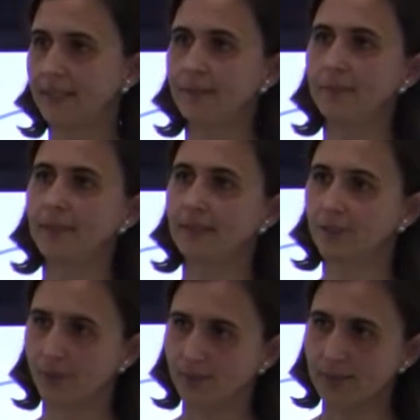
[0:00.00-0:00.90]
them and
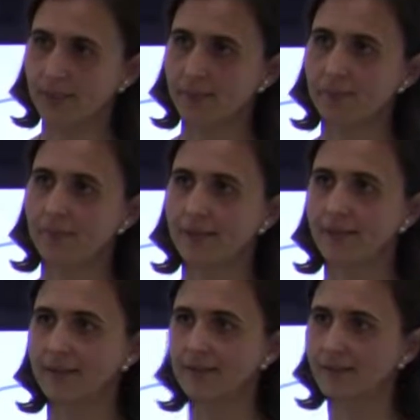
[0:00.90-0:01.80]
swallow them and
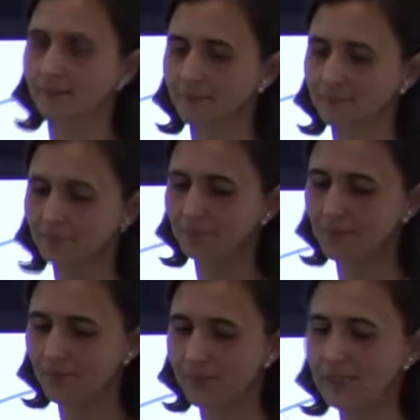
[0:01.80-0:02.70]
then
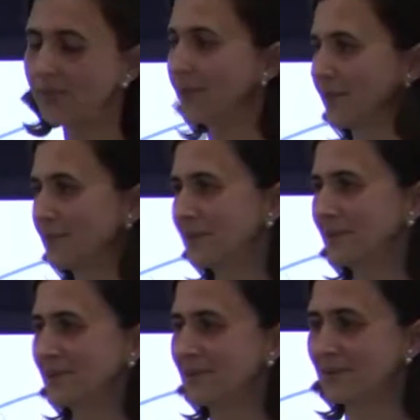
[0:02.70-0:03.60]
wait for them
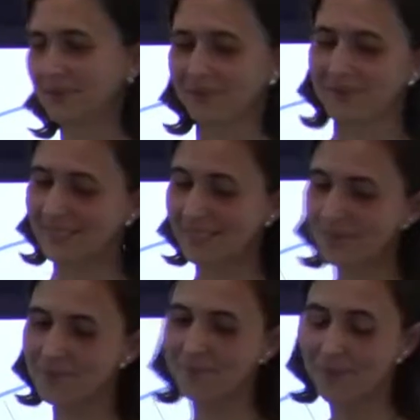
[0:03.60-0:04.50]
to, to fall
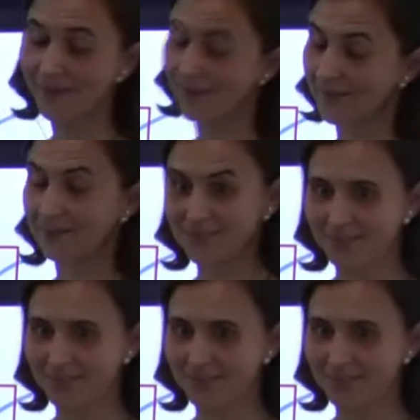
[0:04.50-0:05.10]
asleep. And then we